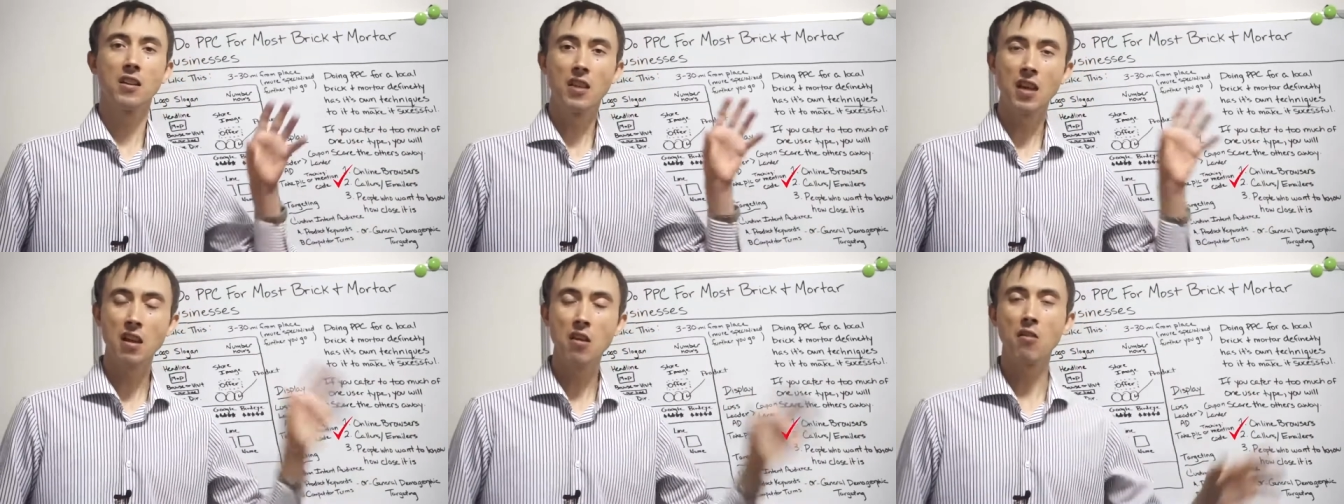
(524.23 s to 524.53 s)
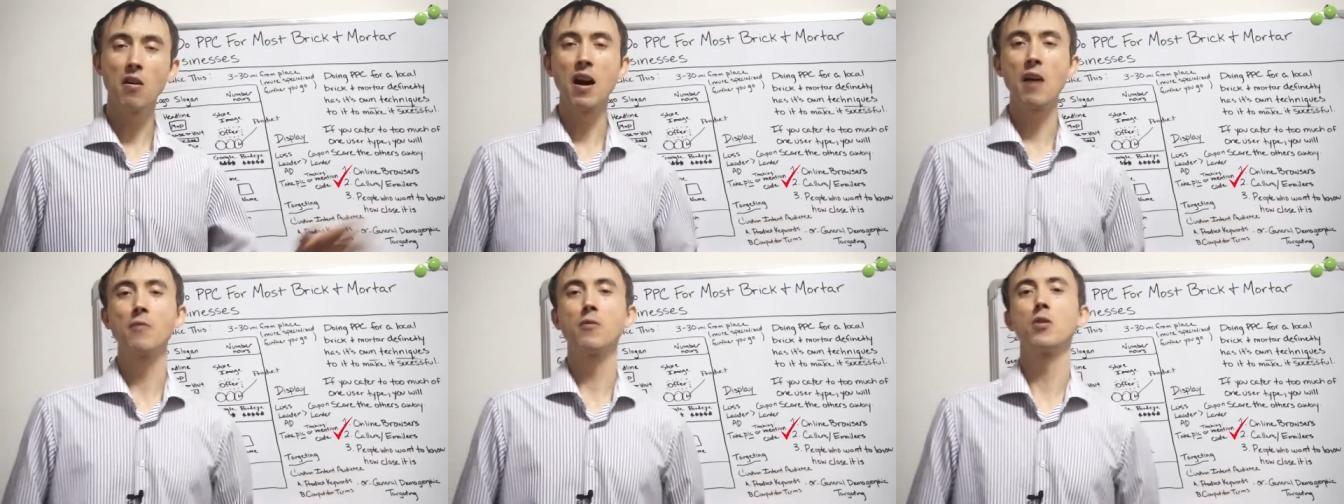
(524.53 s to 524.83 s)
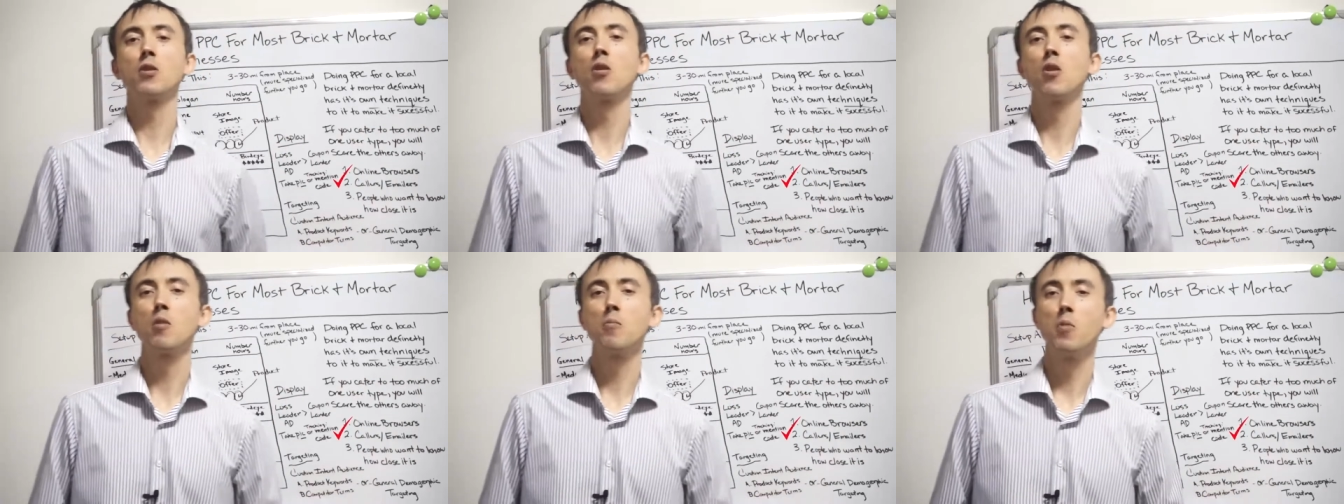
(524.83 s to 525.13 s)
They don't have
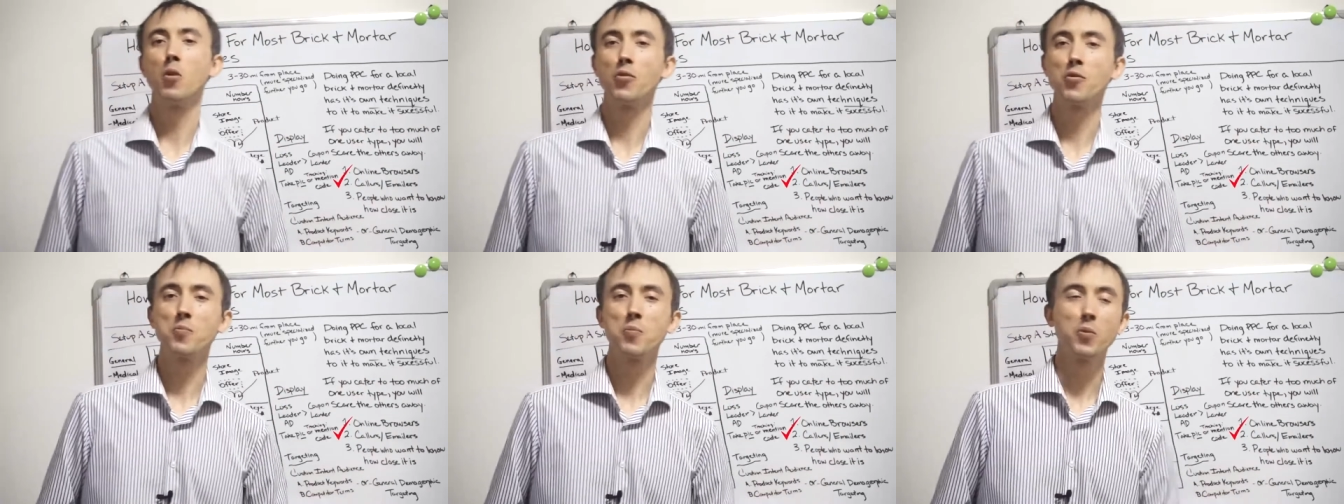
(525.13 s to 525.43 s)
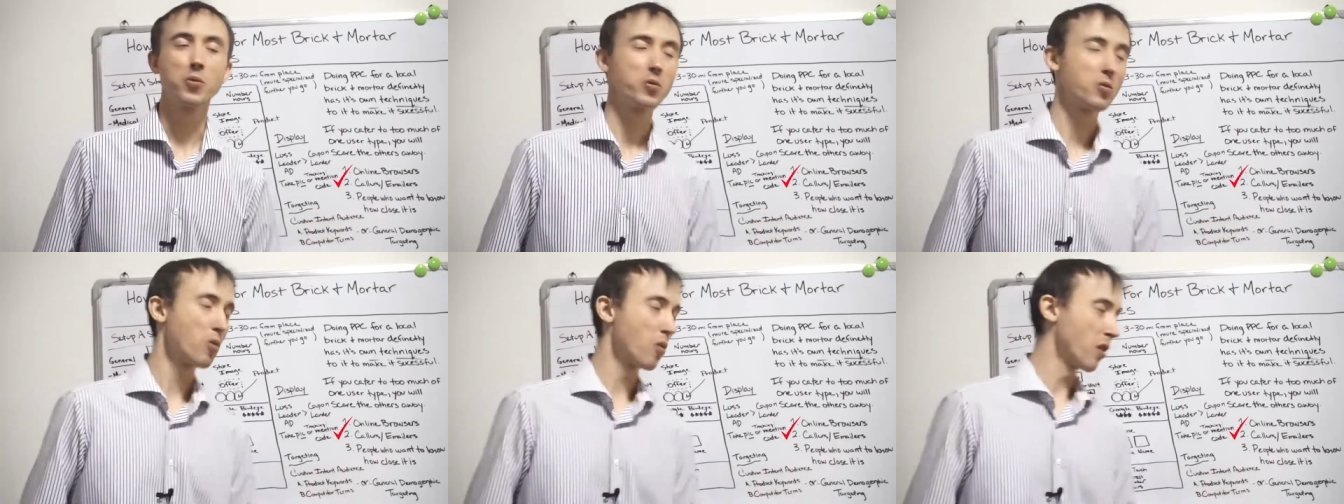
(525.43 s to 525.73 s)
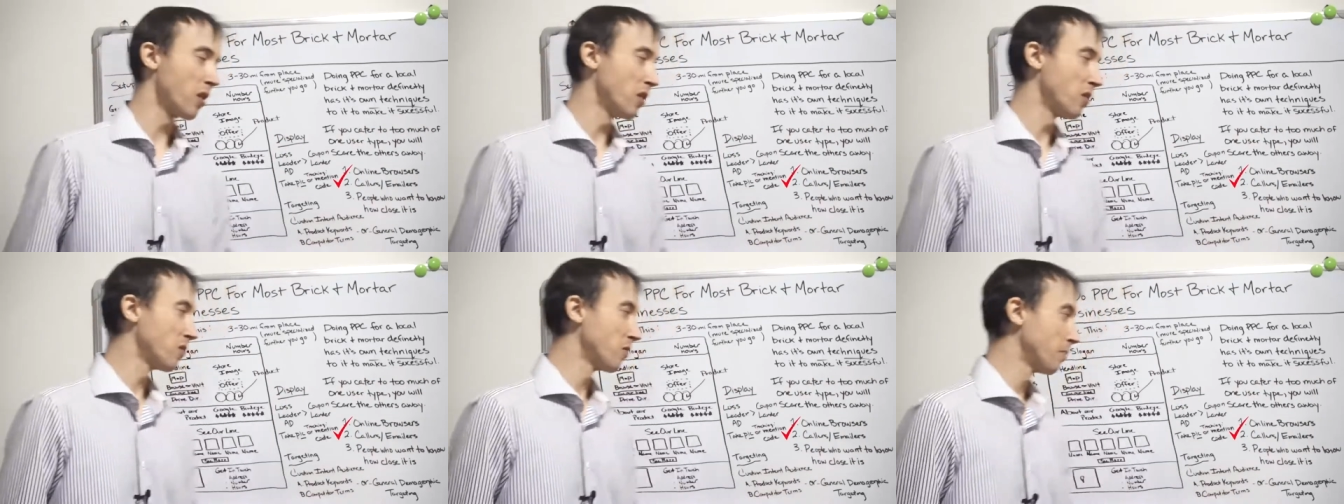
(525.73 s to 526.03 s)
to go to multiple
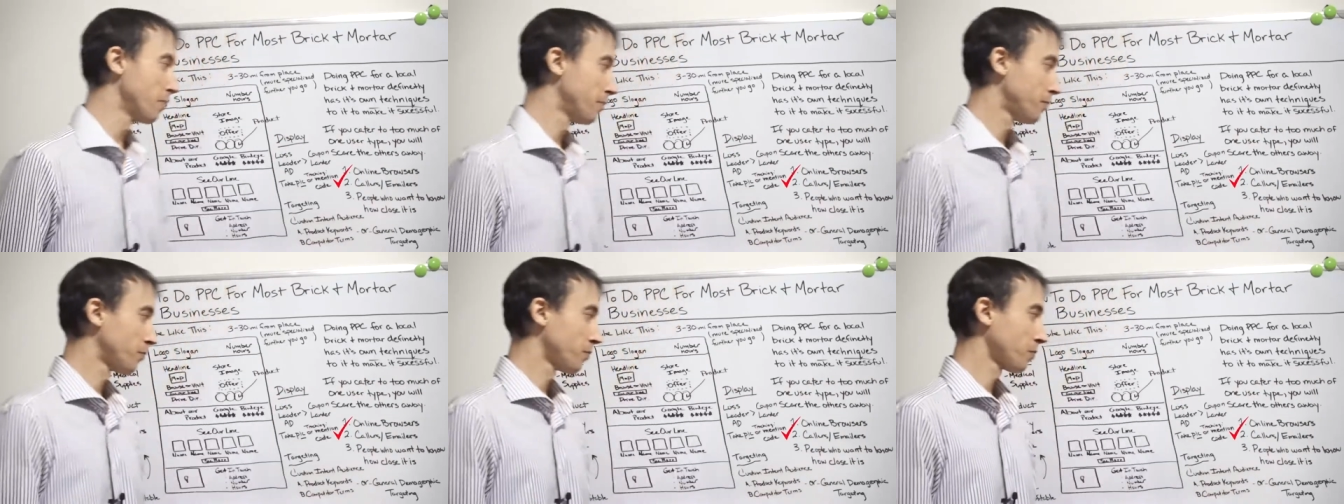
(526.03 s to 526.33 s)
stores.